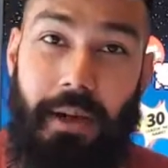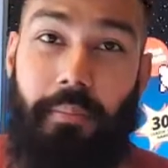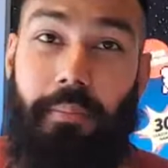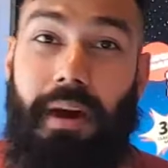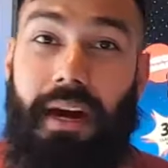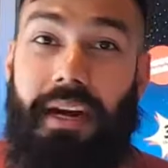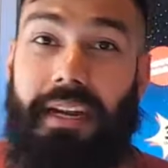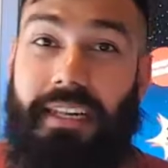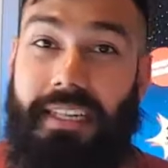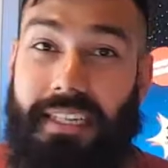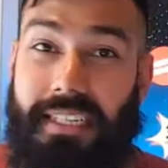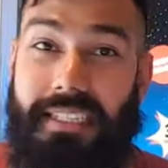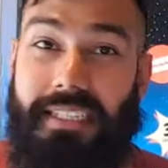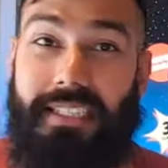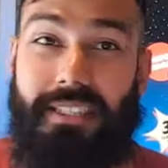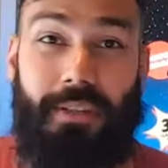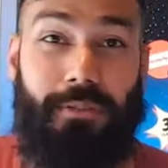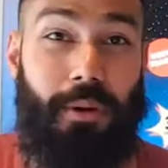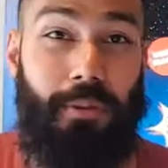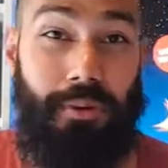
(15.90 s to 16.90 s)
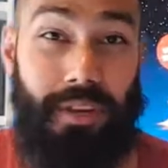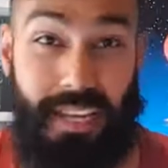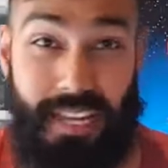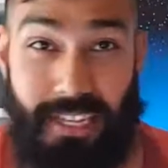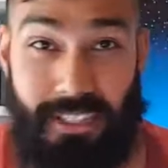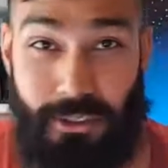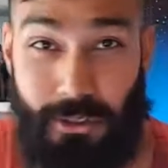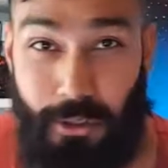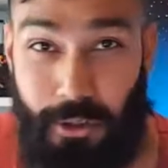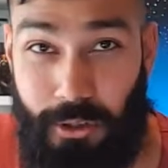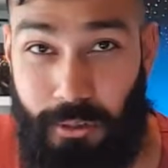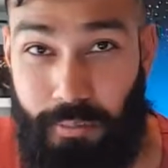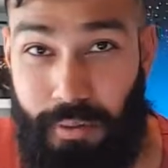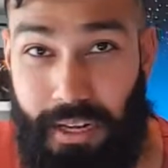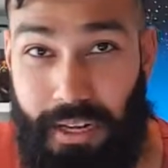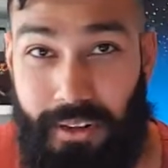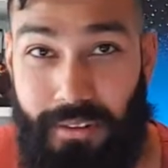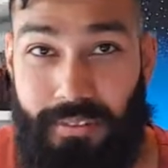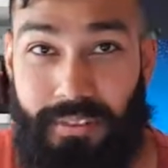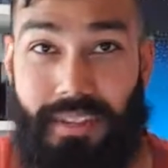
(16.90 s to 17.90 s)
But this is not what we're here to talk
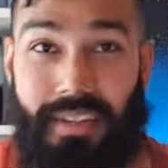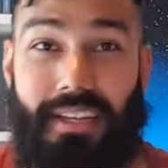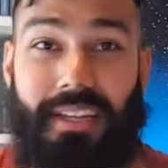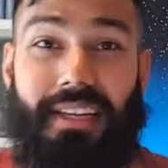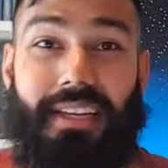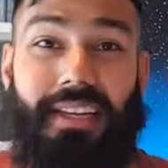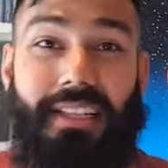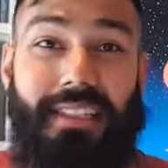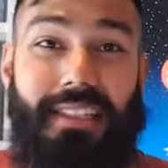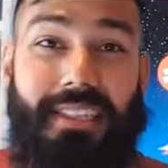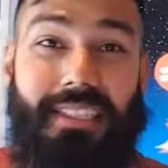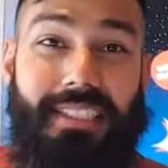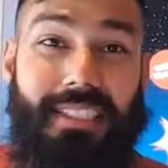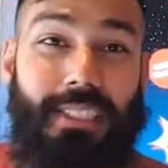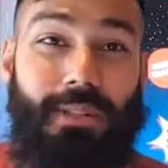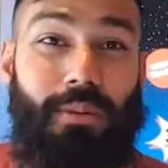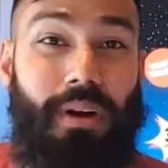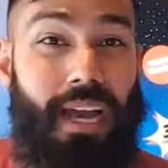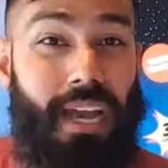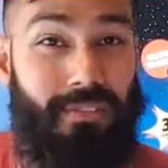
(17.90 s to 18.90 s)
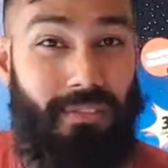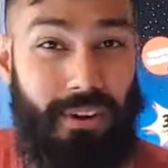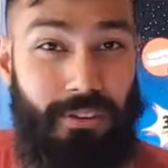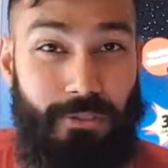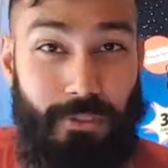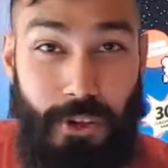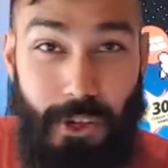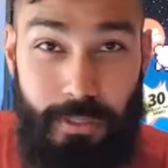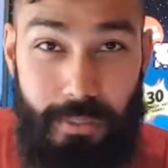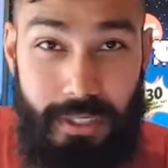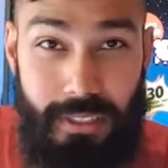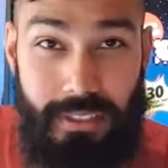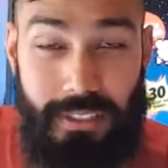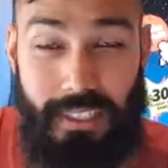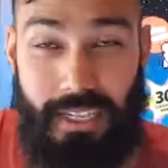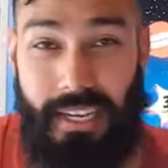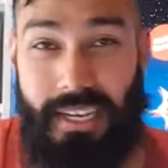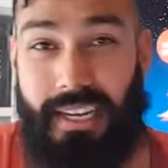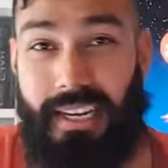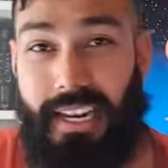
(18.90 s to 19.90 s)
about. This is what everyone rumoured
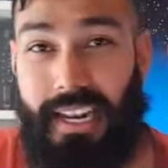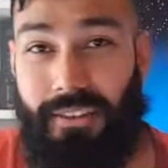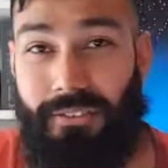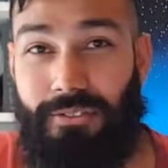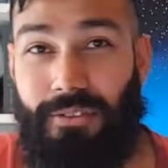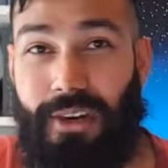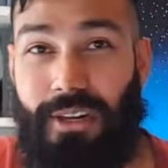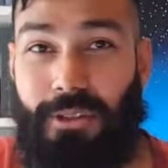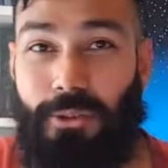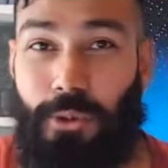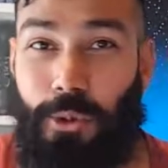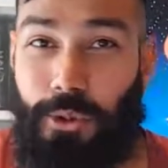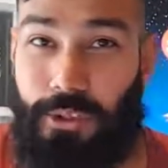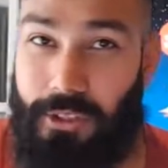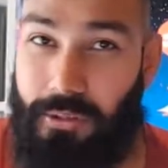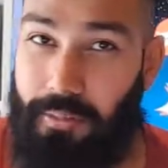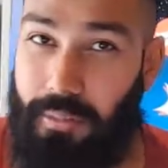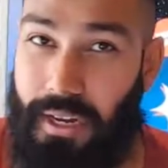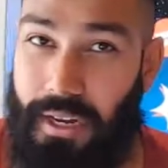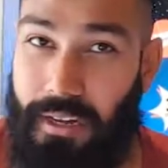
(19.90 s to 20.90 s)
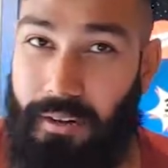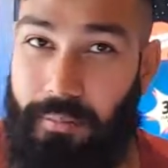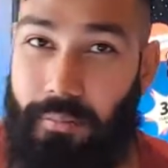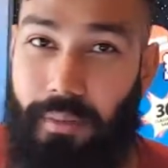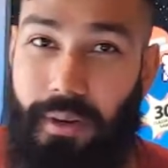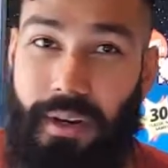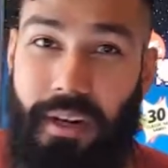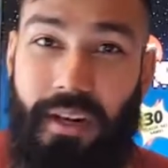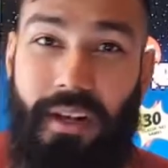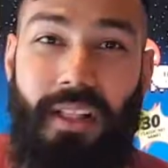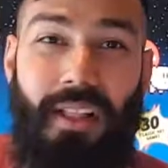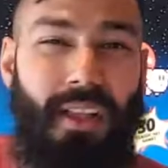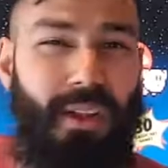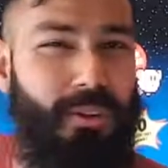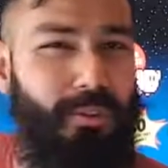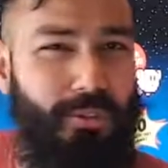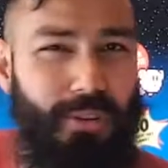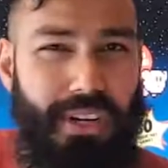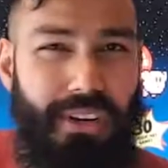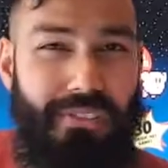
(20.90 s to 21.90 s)
and everyone talked about but
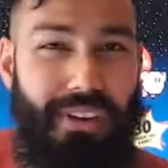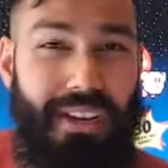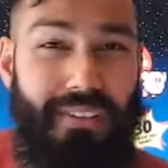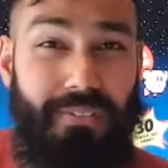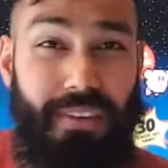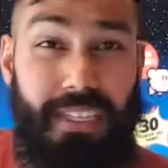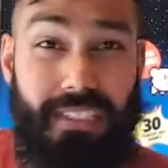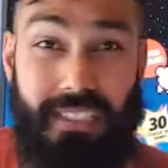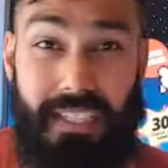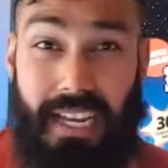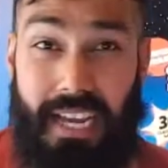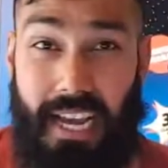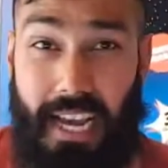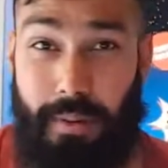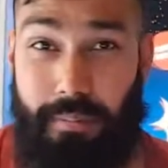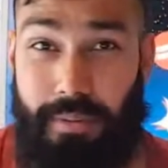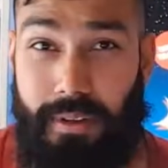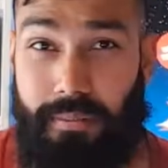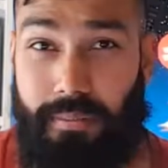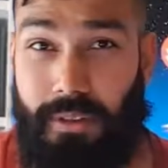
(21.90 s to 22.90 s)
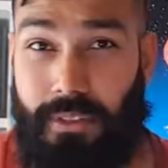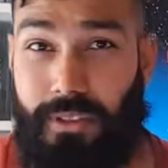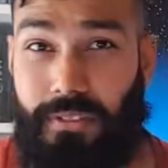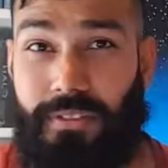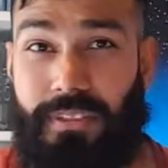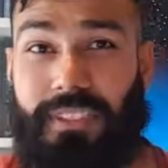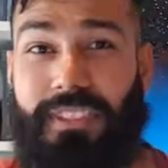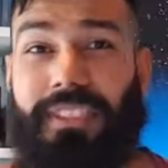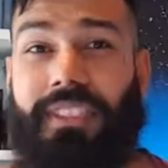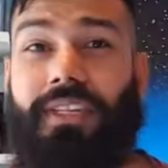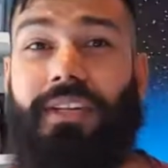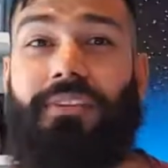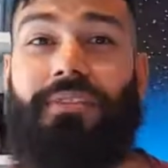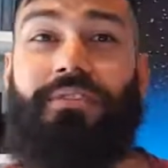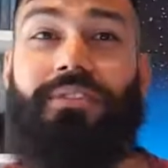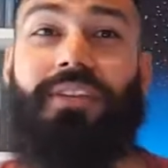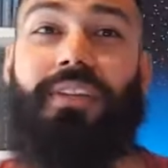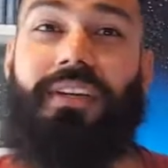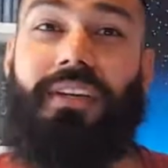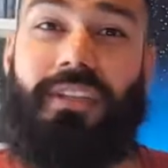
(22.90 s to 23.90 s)
we didn't really think it's going to happen because obviously of
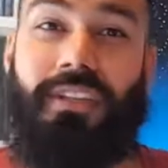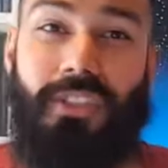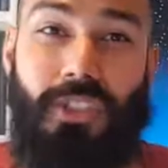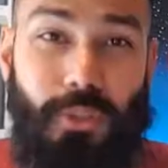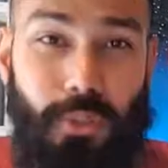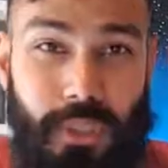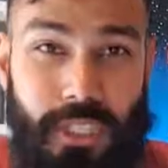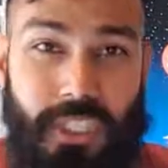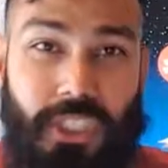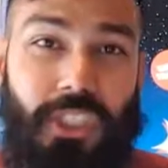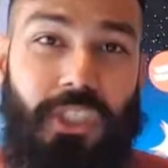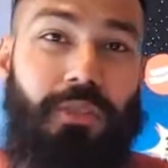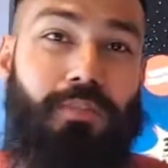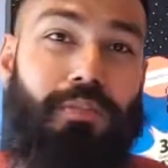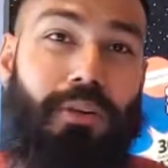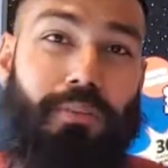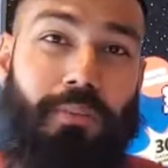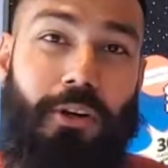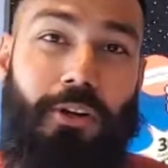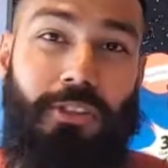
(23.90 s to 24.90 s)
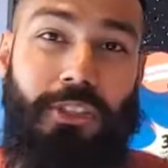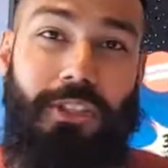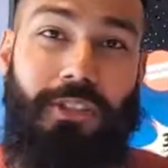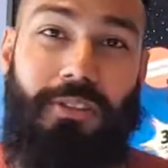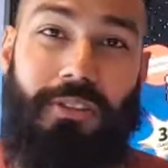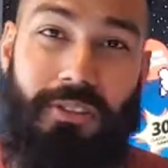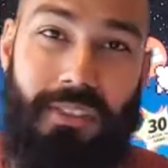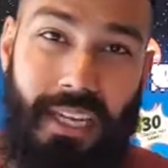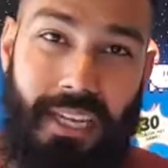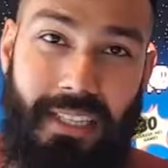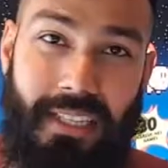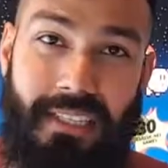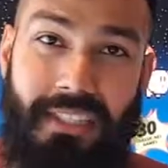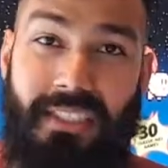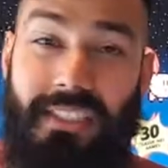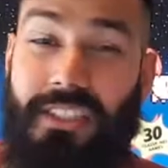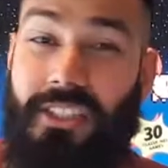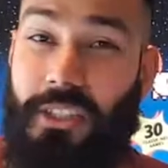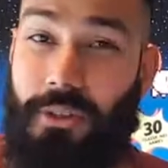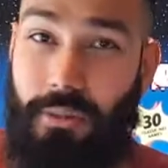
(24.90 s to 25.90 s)
the Switch promotion and all that that
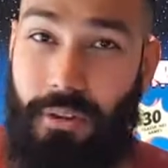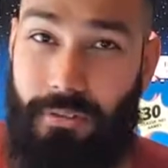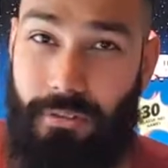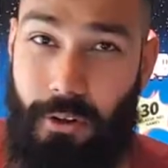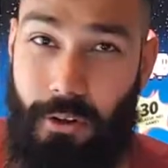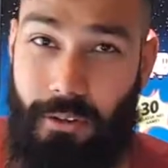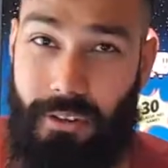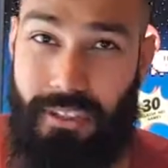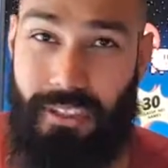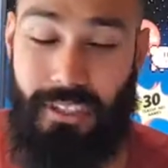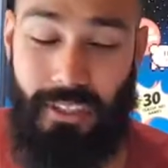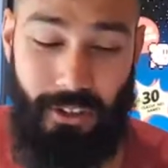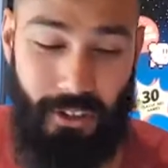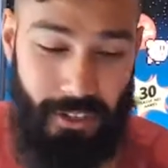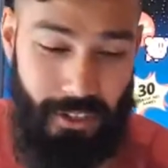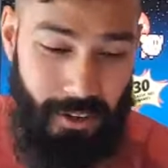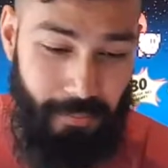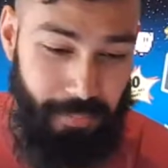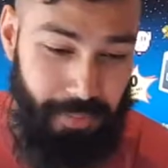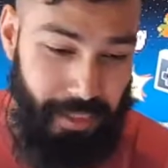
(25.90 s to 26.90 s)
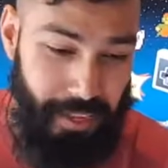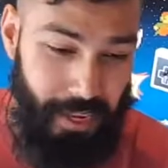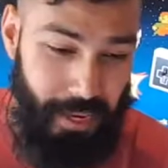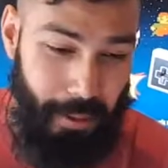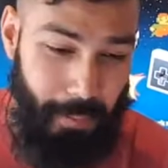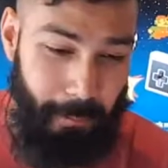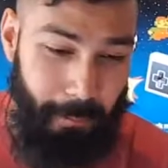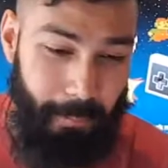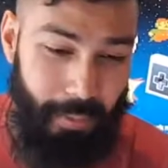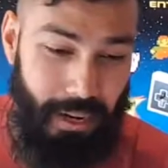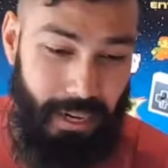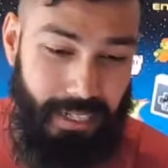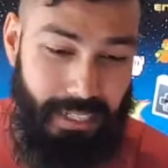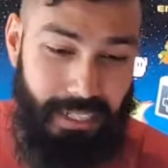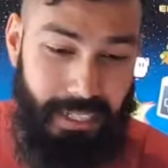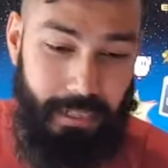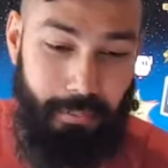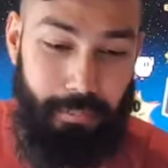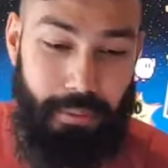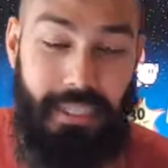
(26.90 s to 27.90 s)
Nintendo were focusing on. But
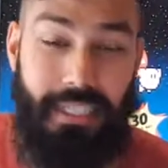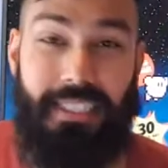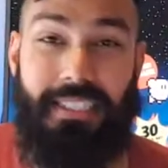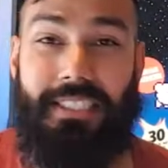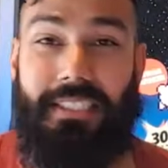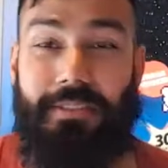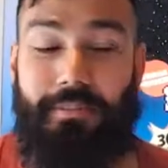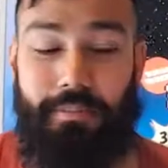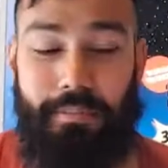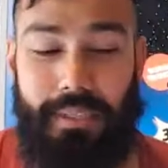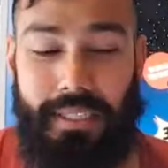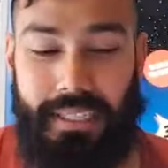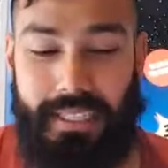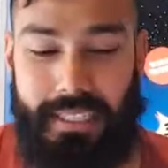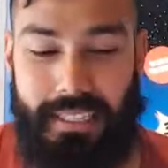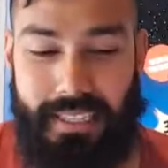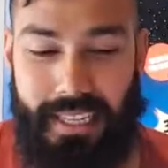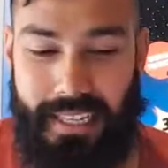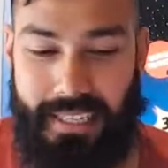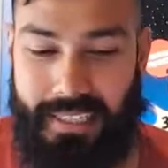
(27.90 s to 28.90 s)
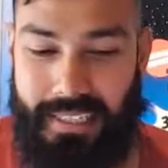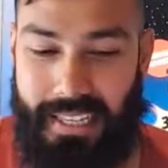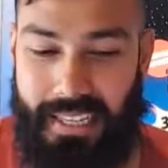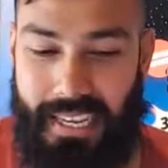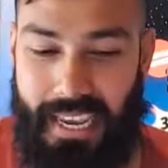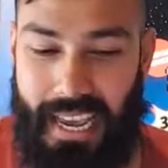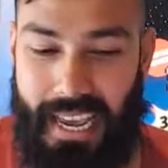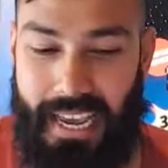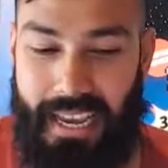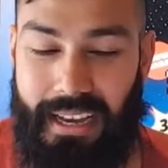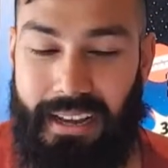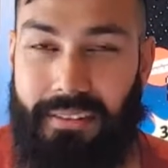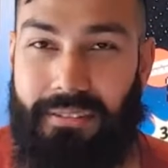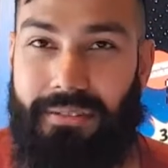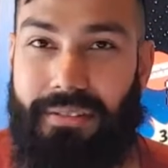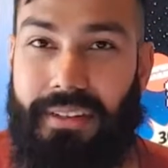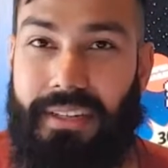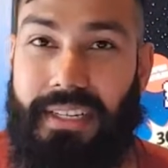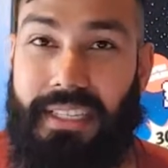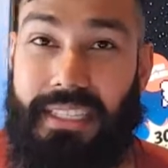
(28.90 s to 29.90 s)
it appears to be that they have
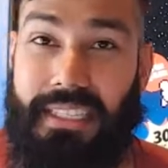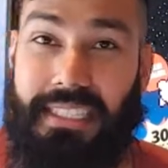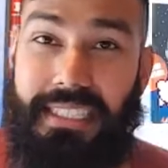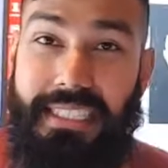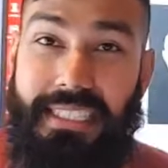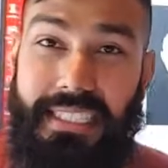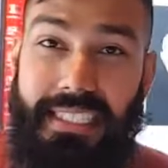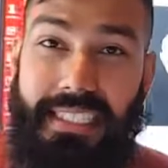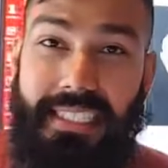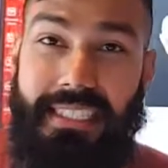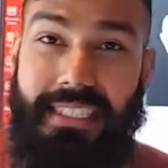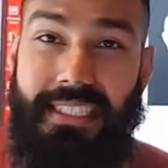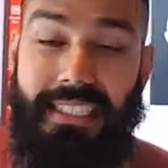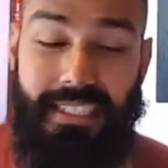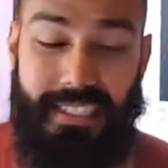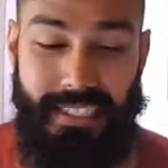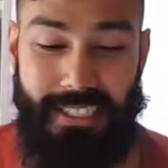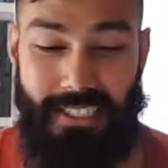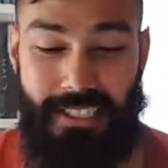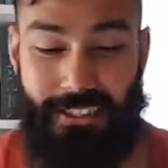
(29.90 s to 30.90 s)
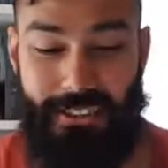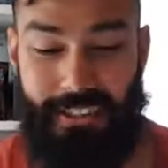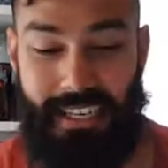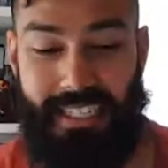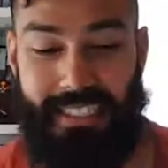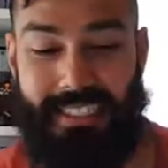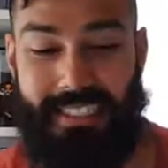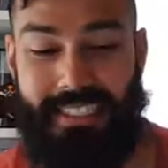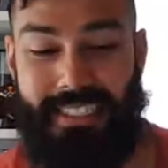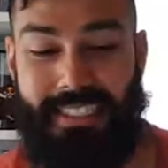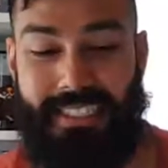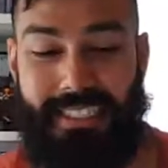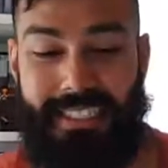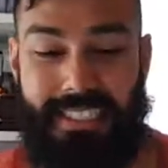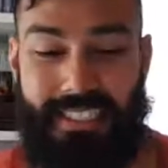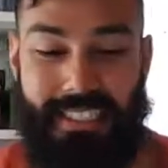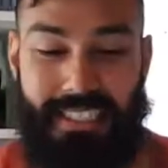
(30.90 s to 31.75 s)
indeed created